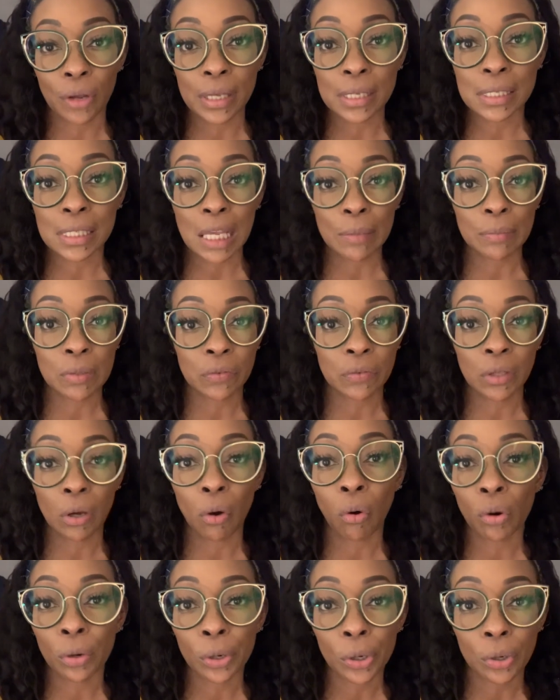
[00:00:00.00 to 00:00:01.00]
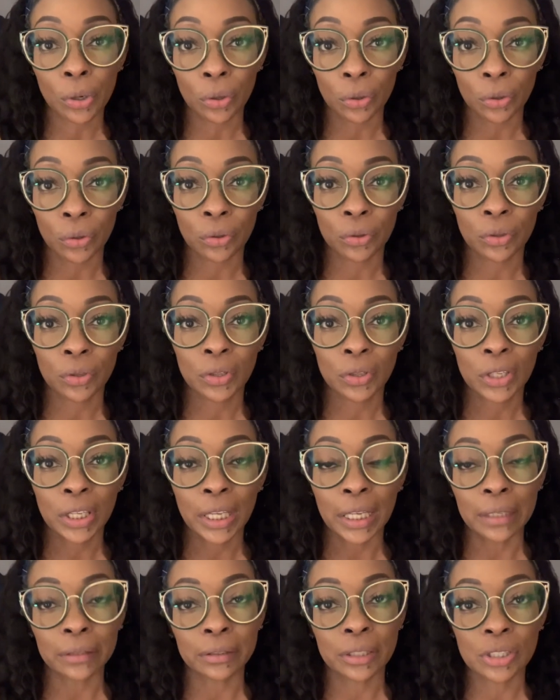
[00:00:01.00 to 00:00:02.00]
some of the oracle
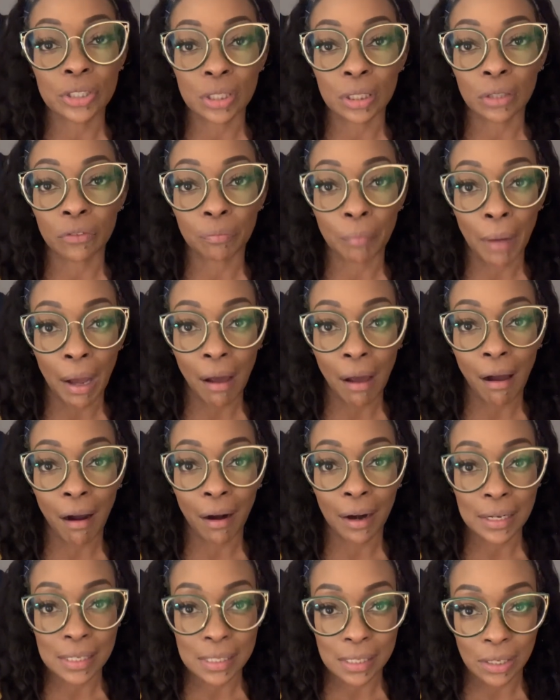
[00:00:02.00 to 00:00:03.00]
energy of my heart